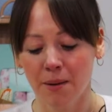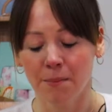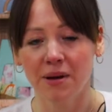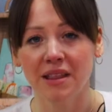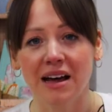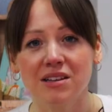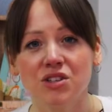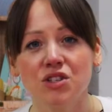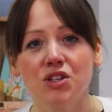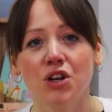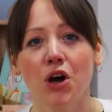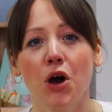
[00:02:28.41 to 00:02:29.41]
but that
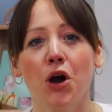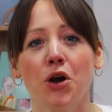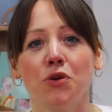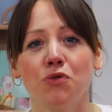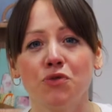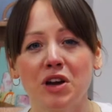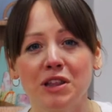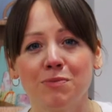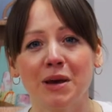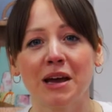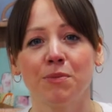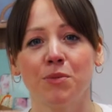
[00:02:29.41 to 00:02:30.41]
slow
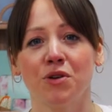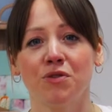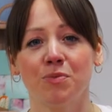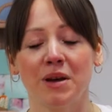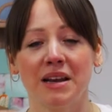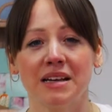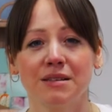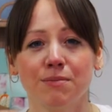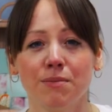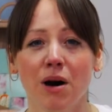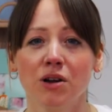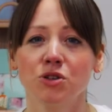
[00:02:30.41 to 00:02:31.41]
rhythmic movement is
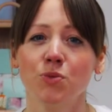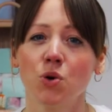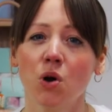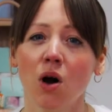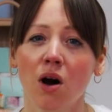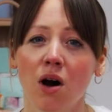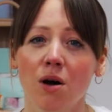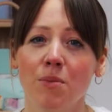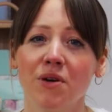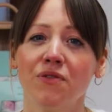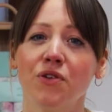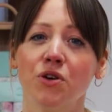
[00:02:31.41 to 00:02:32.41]
much more
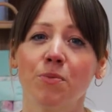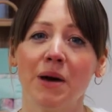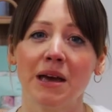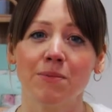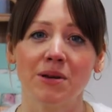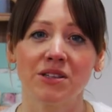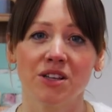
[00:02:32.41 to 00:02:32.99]
calmer for your baby,